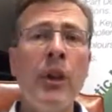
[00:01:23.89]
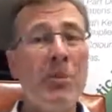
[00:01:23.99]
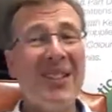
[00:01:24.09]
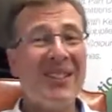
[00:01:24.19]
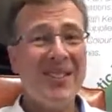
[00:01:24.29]

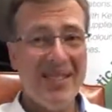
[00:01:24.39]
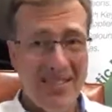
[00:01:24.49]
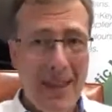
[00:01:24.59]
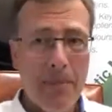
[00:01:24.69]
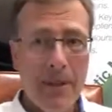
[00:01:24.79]
because
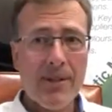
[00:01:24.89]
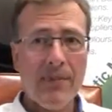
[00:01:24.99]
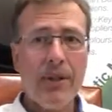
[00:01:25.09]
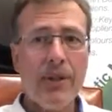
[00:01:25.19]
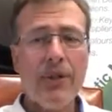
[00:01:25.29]
that makes
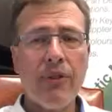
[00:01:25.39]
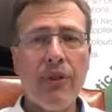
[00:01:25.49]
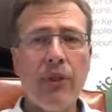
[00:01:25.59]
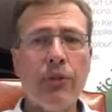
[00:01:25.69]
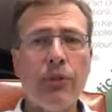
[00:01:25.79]
it very
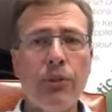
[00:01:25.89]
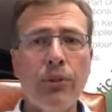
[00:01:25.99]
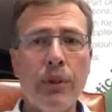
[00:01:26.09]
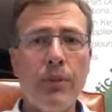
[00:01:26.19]
difficult to uh,